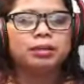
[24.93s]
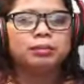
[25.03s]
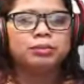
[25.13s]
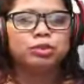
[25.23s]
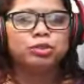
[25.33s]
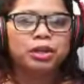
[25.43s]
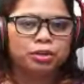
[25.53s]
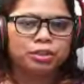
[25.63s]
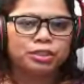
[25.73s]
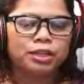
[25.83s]

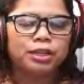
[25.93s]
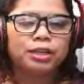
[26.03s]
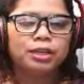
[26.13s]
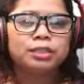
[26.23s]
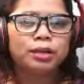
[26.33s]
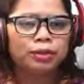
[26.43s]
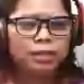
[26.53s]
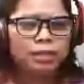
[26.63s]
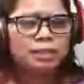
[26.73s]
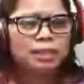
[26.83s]
dryers. So this
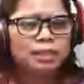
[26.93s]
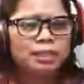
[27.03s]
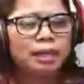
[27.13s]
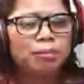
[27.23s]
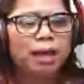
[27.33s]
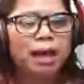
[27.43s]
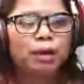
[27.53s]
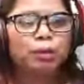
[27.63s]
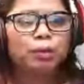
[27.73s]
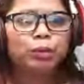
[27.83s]
time I
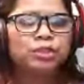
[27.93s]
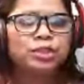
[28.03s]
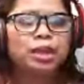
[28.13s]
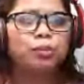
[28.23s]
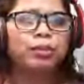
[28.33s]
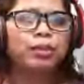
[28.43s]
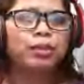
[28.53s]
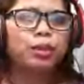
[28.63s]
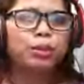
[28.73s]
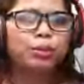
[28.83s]
will share with
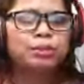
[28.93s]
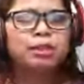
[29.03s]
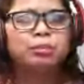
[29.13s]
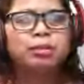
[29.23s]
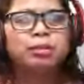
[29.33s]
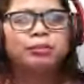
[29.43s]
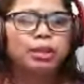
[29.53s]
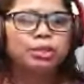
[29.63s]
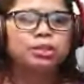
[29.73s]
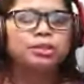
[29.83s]
you some
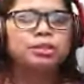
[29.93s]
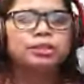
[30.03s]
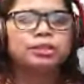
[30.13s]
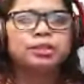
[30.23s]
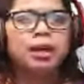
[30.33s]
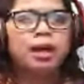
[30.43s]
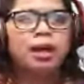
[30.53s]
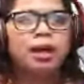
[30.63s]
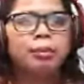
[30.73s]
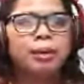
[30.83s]
informations
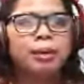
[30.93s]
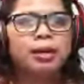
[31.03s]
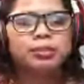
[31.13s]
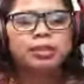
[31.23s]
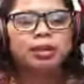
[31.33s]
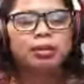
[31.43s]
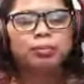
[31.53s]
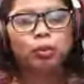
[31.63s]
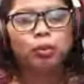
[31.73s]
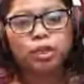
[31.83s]
about
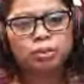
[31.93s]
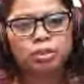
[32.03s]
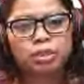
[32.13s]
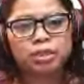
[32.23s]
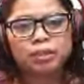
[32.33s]
washing machine.